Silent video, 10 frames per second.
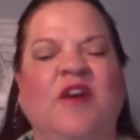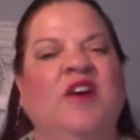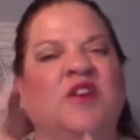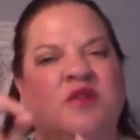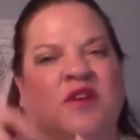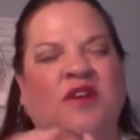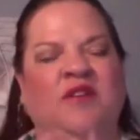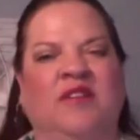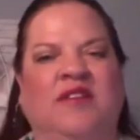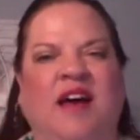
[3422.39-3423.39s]
you can go
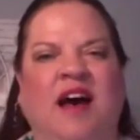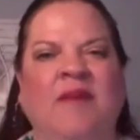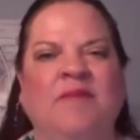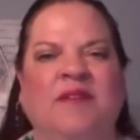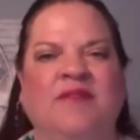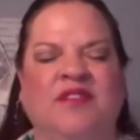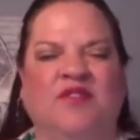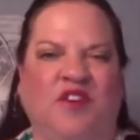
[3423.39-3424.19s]
to the top of this